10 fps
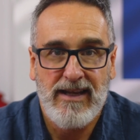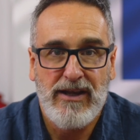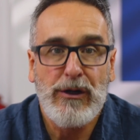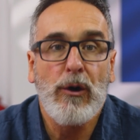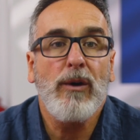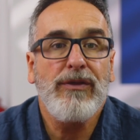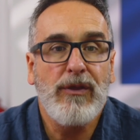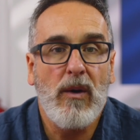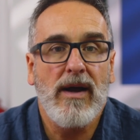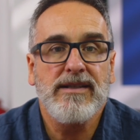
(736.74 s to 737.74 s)
Your
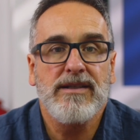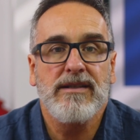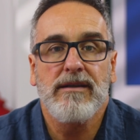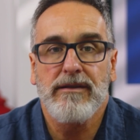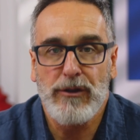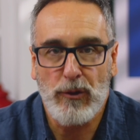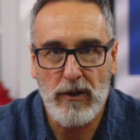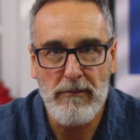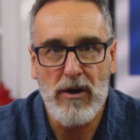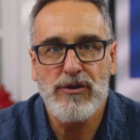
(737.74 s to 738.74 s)
thoughts, your
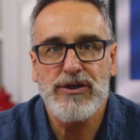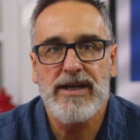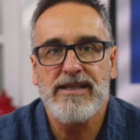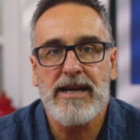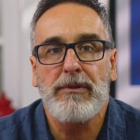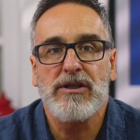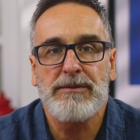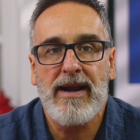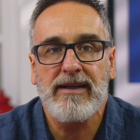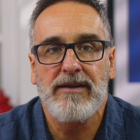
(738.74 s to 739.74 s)
emotions, and
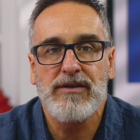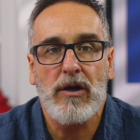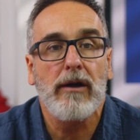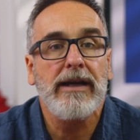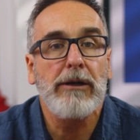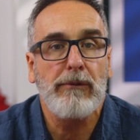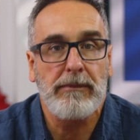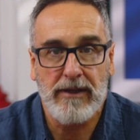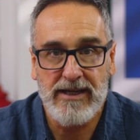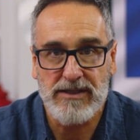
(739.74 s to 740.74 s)
perspectives are
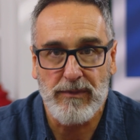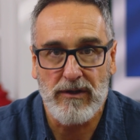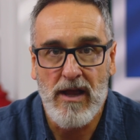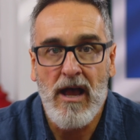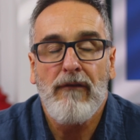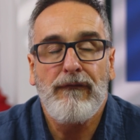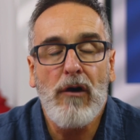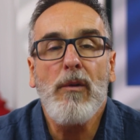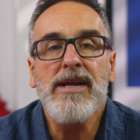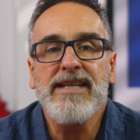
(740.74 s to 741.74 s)
irreplaceable.
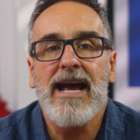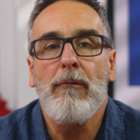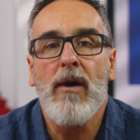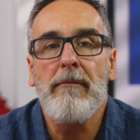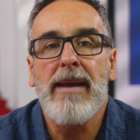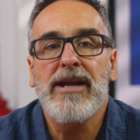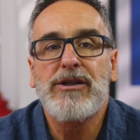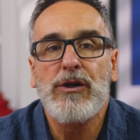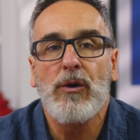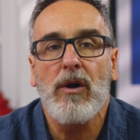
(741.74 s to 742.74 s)
Focus on what
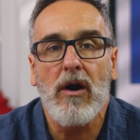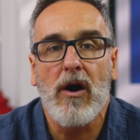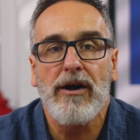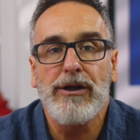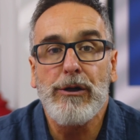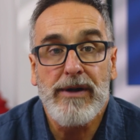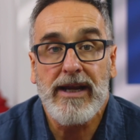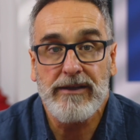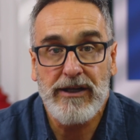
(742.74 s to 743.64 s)
makes your art uniquely